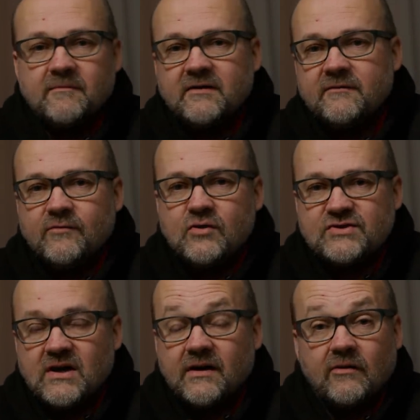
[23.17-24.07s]
I'm Peter
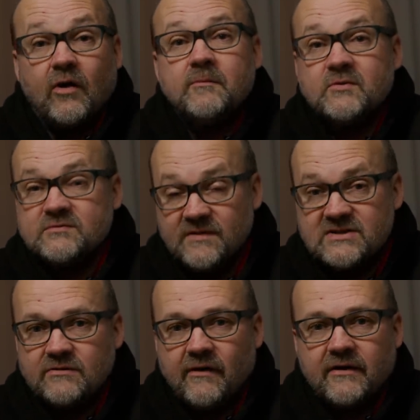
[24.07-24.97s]
Forsgaard, an Olympus
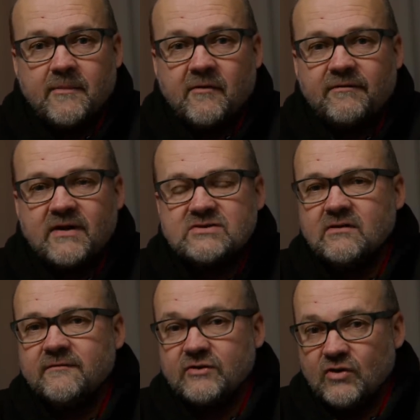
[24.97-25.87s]
visionary and a
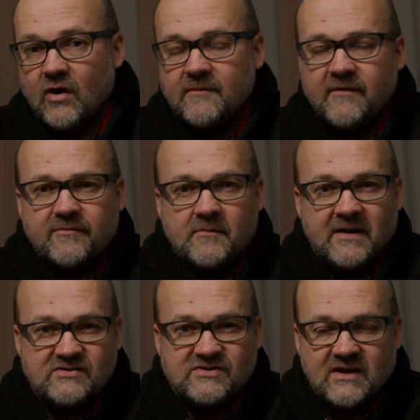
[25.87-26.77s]
professional photographer from
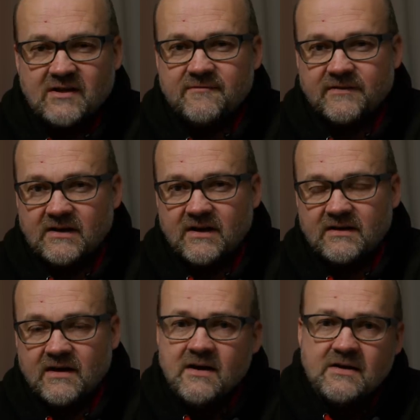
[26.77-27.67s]
Helsinki,
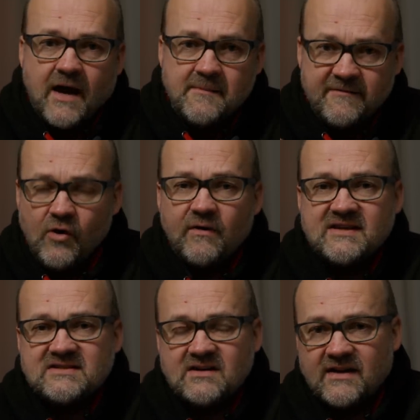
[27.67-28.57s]
Finland. And before
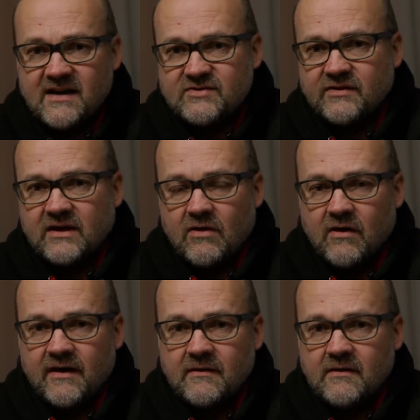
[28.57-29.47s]
I start answering
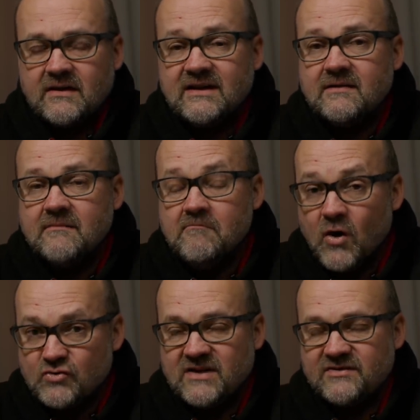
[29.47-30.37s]
your
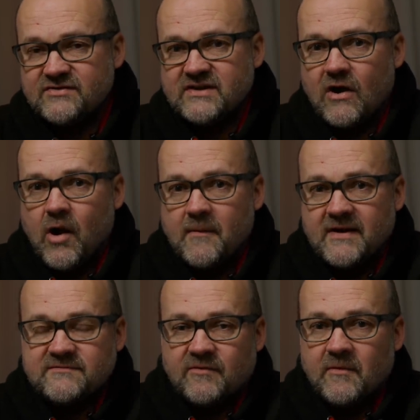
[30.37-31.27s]
most interesting
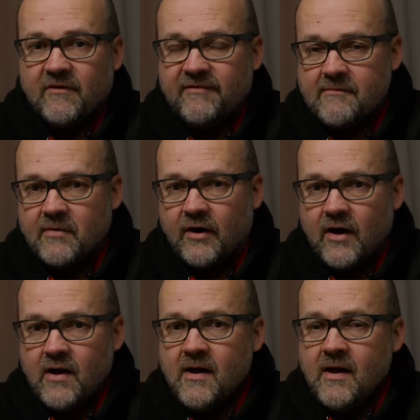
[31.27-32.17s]
comments from
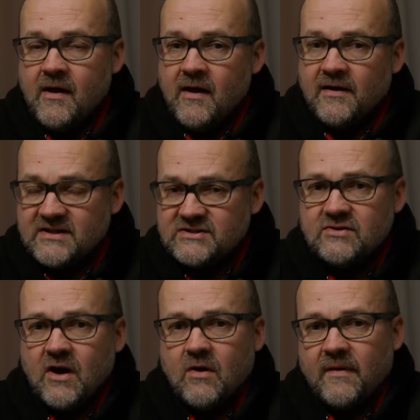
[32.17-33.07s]
November, did
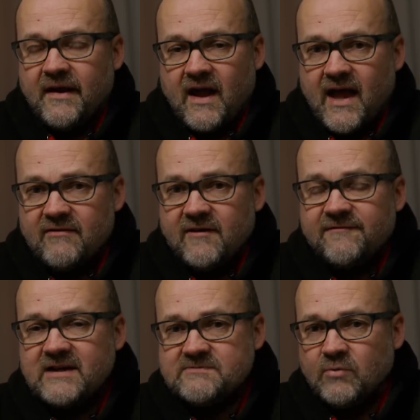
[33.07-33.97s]
you know that I have a
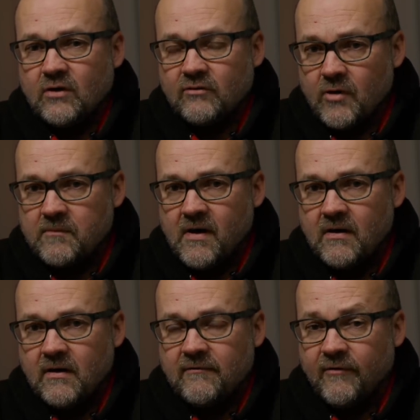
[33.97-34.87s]
Facebook group
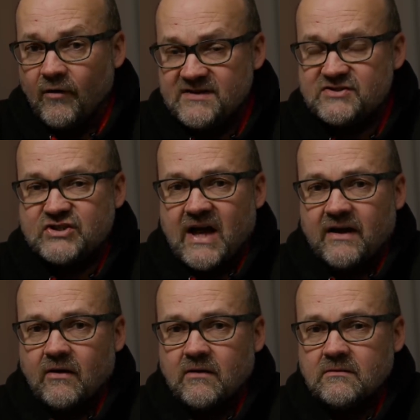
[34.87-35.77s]
for this
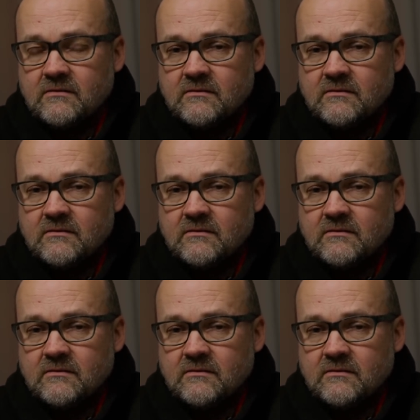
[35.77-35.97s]
channel?